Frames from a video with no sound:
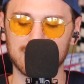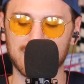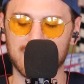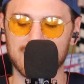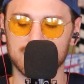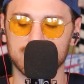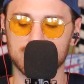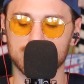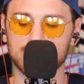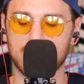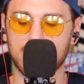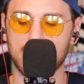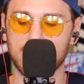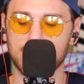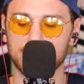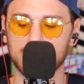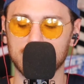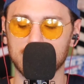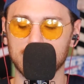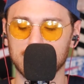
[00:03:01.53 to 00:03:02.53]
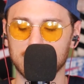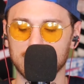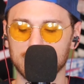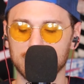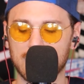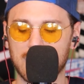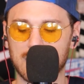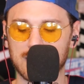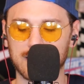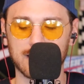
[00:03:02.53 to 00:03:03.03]
A lot of drama.
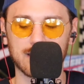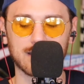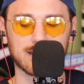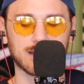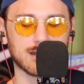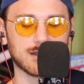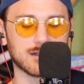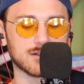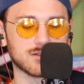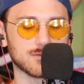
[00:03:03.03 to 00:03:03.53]
Not going to get